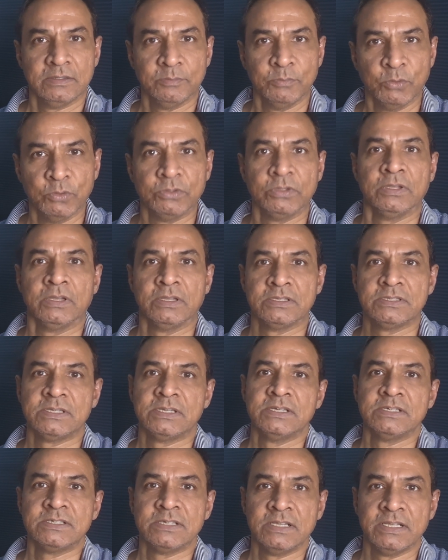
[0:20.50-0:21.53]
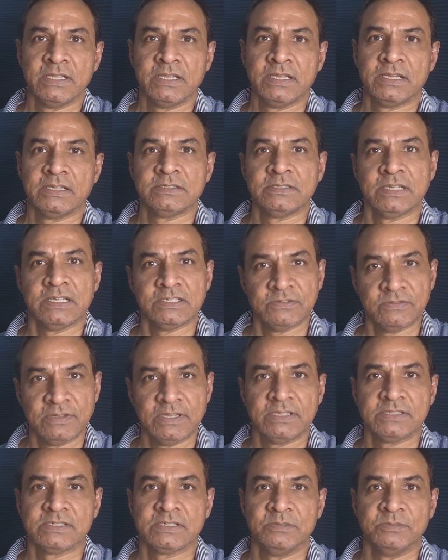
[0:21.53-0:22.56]
both in residential areas as well
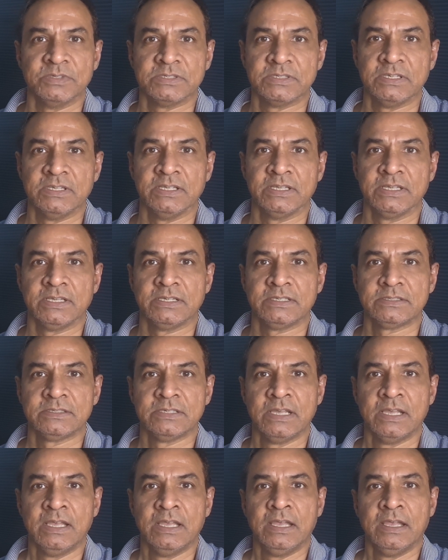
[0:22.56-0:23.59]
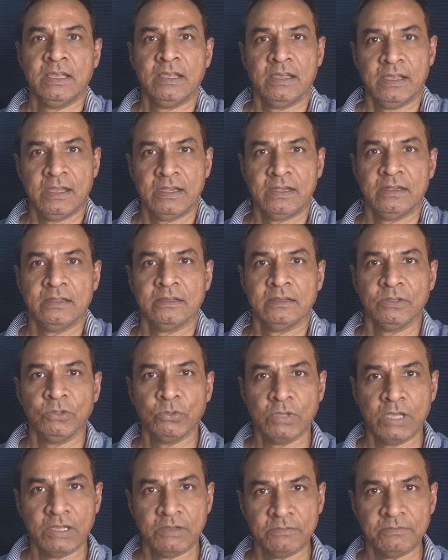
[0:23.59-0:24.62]
as commercial areas, and
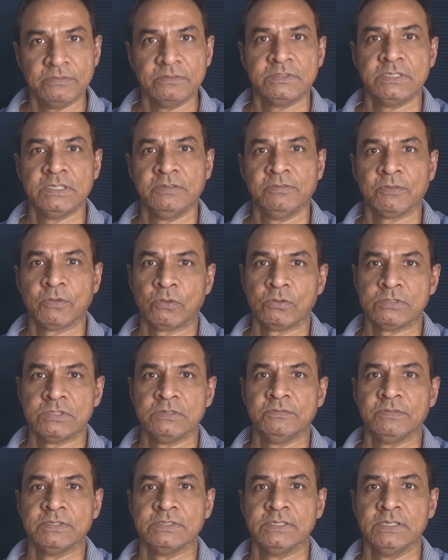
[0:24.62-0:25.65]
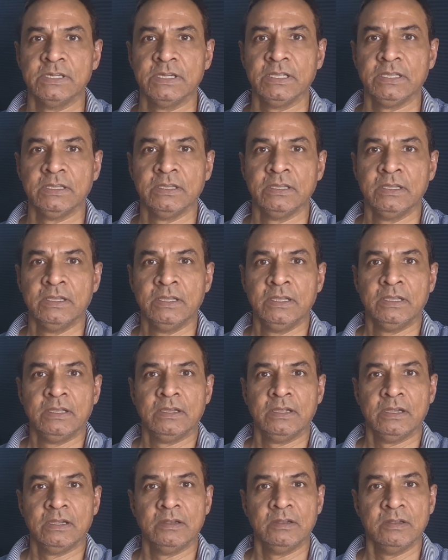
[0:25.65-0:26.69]
you have safe crossing facility,
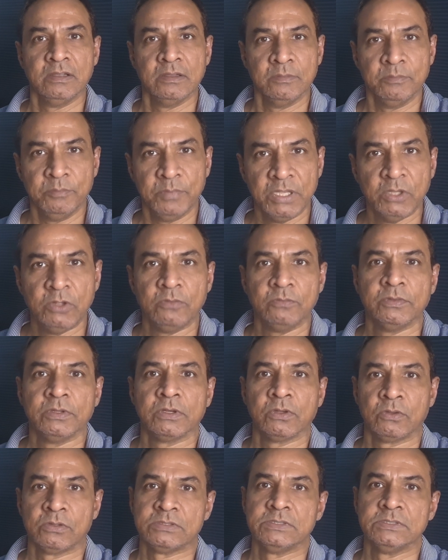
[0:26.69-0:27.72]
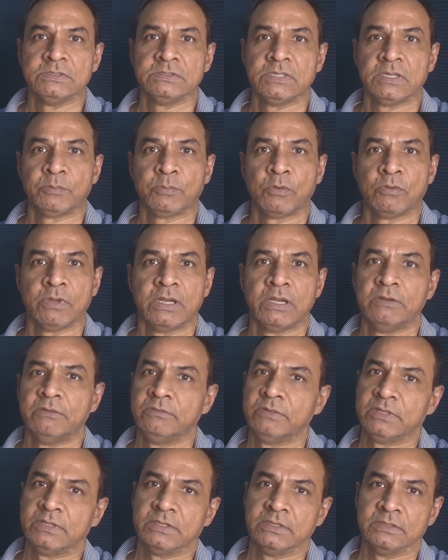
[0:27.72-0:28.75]
and many of the crossings are provided
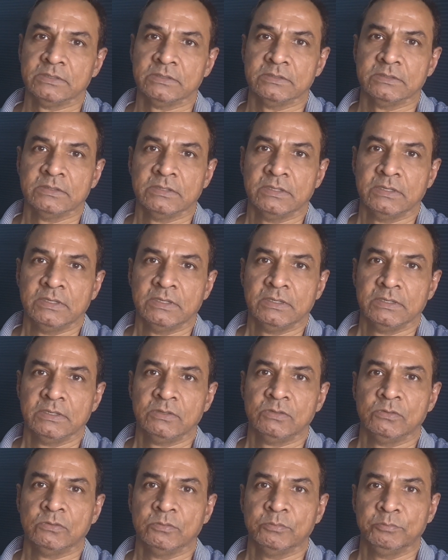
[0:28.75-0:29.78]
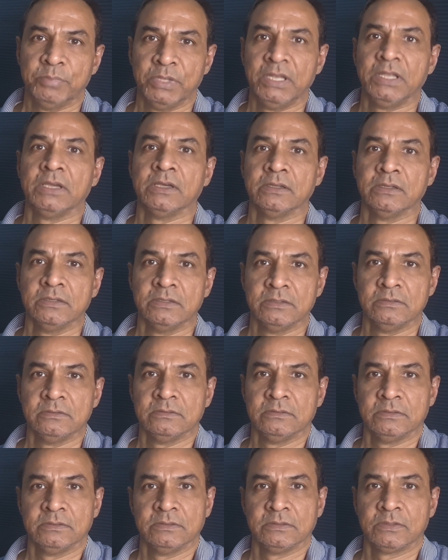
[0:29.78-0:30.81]
with Pelican
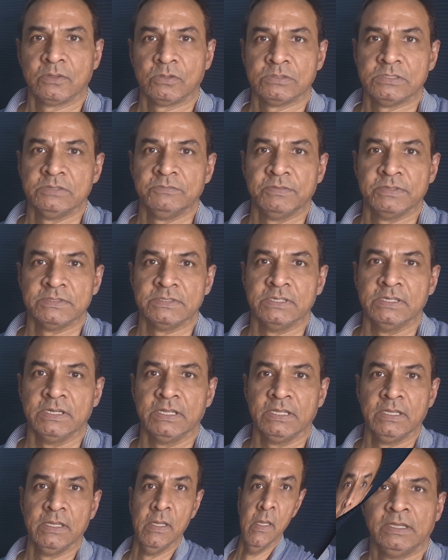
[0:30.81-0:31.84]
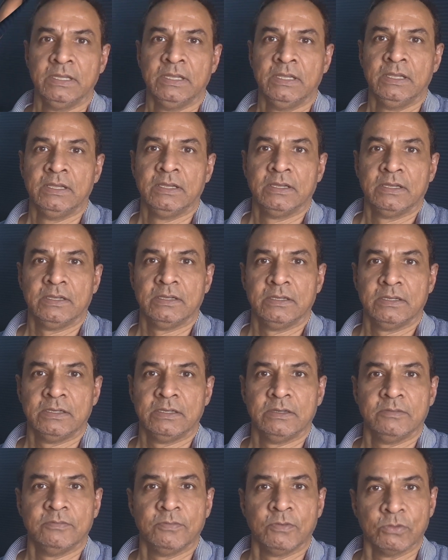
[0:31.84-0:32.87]
crossing facility.
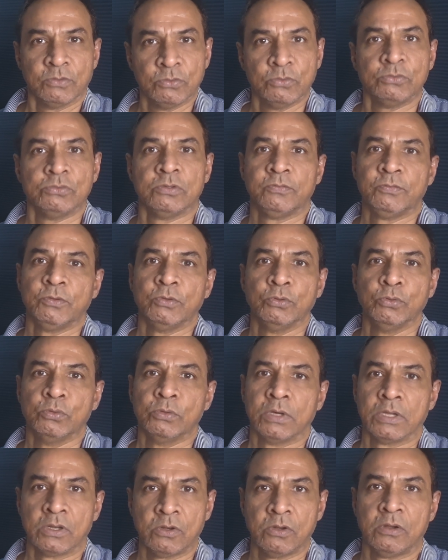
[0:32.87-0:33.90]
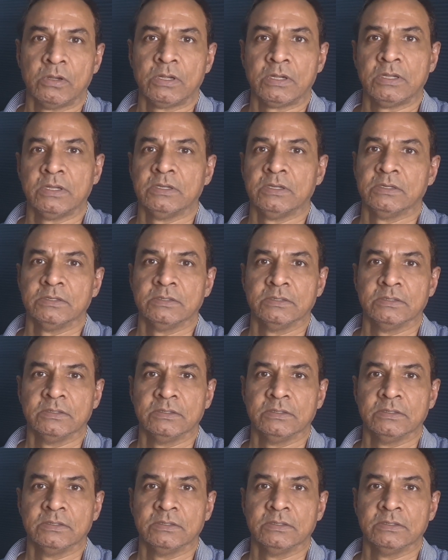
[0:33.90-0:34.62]
For those of you who are not uh,